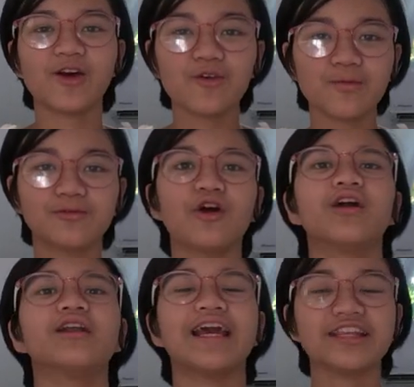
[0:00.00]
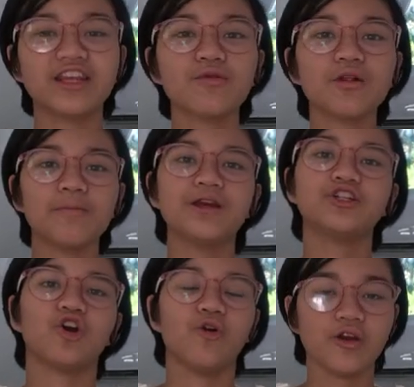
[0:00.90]
The room tour. Later we'll be
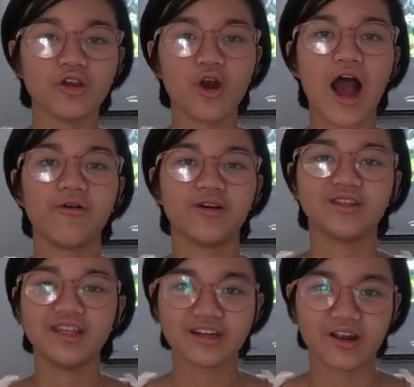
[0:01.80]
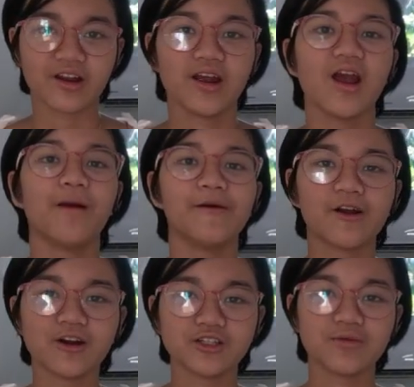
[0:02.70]
showing you our dinner,
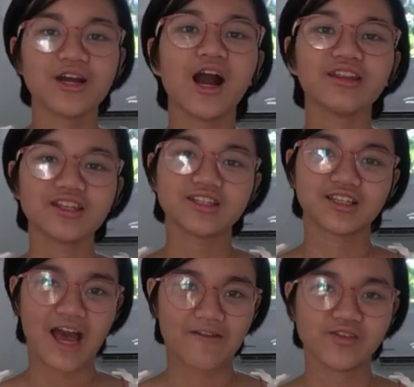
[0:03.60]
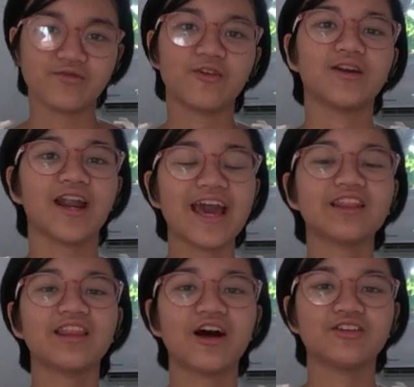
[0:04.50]
because we got this cabin for
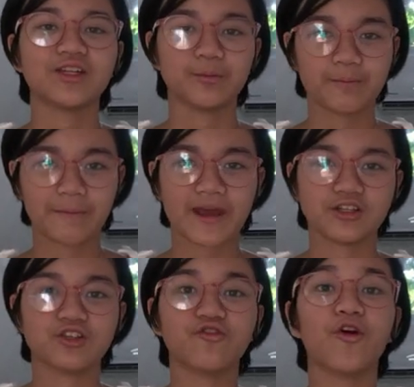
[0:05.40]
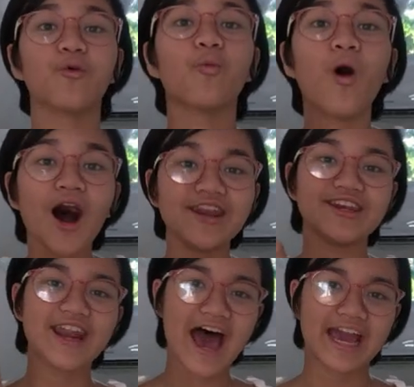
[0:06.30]
9,000 pesos for
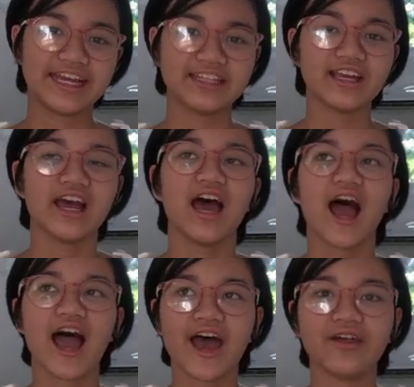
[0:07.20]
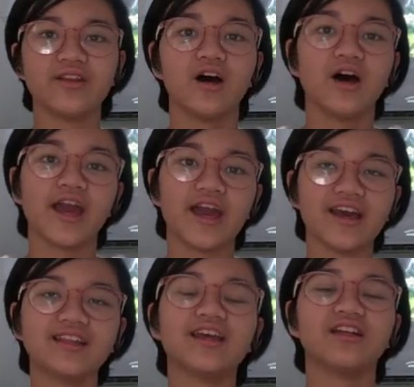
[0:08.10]
one night, and
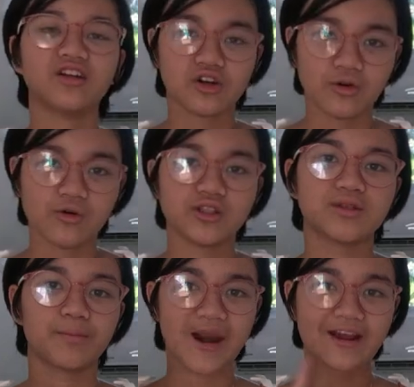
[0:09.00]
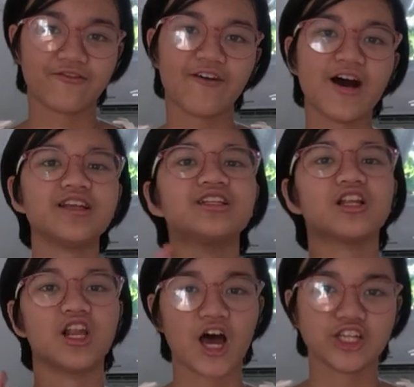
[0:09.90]
it includes
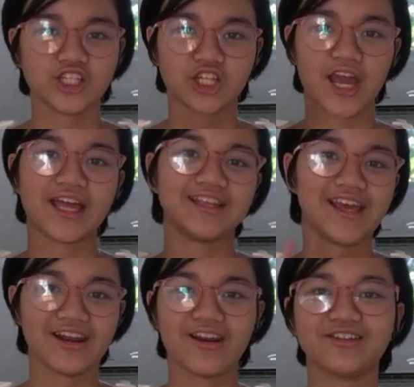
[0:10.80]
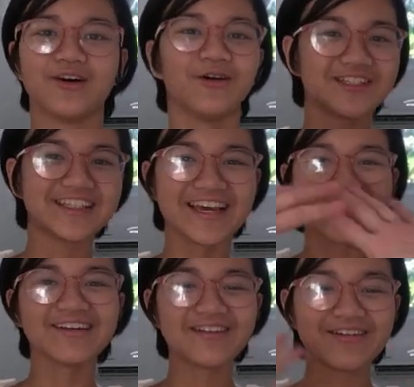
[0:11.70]
breakfast, lunch, and dinner. So
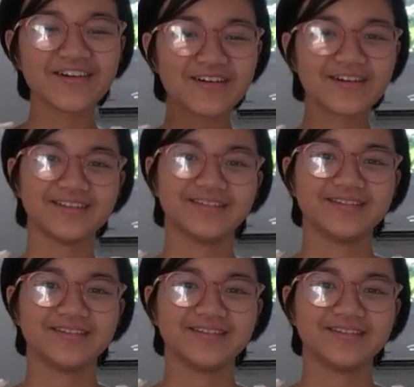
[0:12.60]
see you.